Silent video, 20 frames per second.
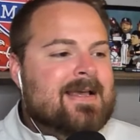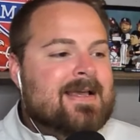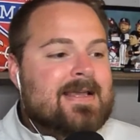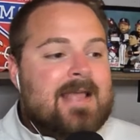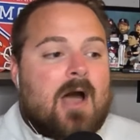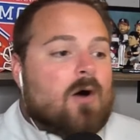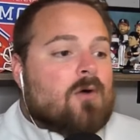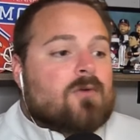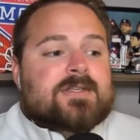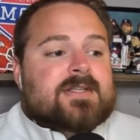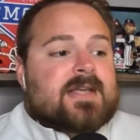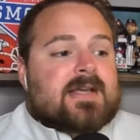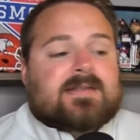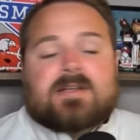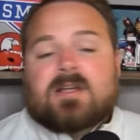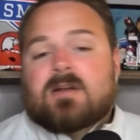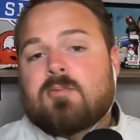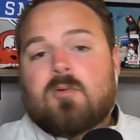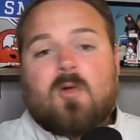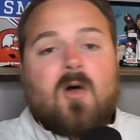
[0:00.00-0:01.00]
Yeah, Holden Stays is
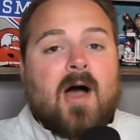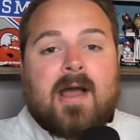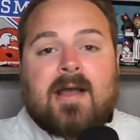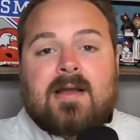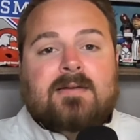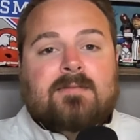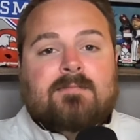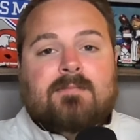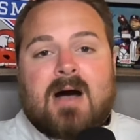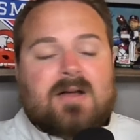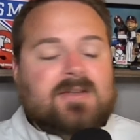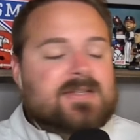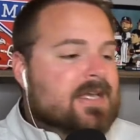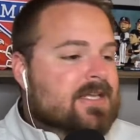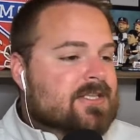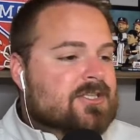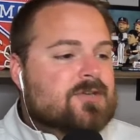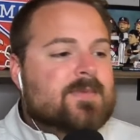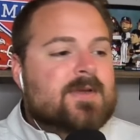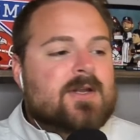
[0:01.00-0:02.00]
going to play. Miles
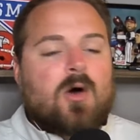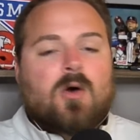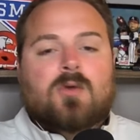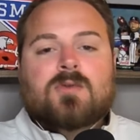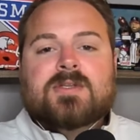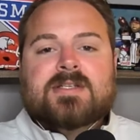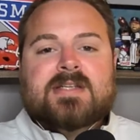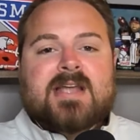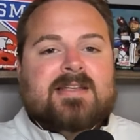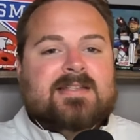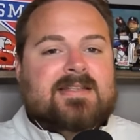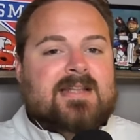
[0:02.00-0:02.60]
Kitzelman, Holden Stays,